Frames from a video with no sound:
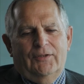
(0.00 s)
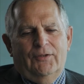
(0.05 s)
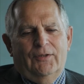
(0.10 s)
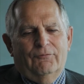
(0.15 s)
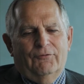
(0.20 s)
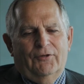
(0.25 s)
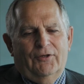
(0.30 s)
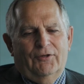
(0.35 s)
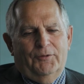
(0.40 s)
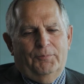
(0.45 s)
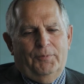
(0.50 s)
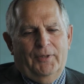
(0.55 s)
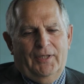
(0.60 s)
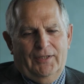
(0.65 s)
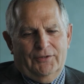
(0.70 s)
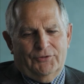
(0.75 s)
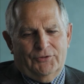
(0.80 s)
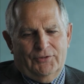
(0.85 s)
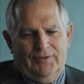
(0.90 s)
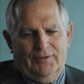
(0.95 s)
I'm very
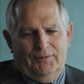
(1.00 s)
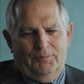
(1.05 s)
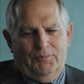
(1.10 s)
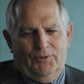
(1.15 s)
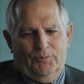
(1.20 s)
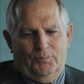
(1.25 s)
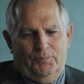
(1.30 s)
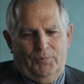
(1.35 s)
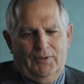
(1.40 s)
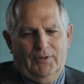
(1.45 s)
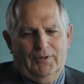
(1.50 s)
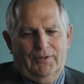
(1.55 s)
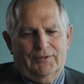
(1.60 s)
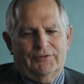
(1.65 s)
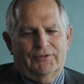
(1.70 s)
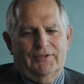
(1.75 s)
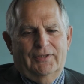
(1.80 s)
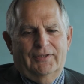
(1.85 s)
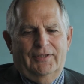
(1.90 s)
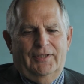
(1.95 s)
passionate about
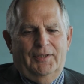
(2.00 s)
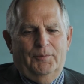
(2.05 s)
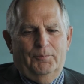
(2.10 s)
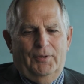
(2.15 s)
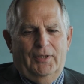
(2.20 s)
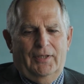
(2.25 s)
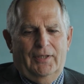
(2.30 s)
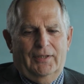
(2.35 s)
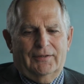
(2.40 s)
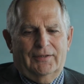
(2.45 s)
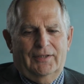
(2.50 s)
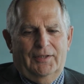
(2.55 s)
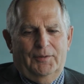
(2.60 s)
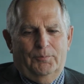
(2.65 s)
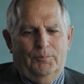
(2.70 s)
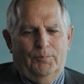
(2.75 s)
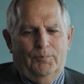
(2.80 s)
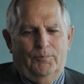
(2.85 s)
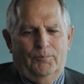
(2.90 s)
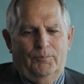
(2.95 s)
parks and the impact they
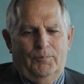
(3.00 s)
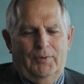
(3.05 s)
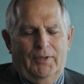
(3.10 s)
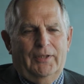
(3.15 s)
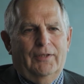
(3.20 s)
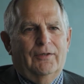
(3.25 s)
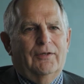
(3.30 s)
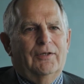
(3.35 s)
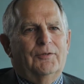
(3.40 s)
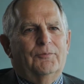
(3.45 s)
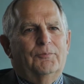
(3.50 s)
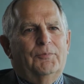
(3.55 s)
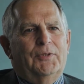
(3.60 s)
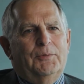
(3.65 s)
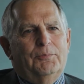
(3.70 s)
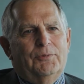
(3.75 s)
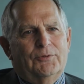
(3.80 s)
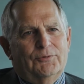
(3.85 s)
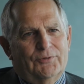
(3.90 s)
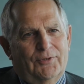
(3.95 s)
play on
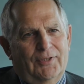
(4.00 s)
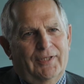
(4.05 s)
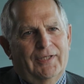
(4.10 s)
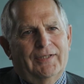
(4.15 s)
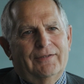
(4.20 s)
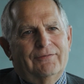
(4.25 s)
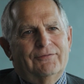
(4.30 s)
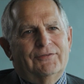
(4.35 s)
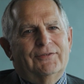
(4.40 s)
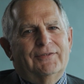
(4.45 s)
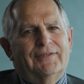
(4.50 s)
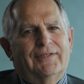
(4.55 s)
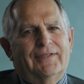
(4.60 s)
people's lives.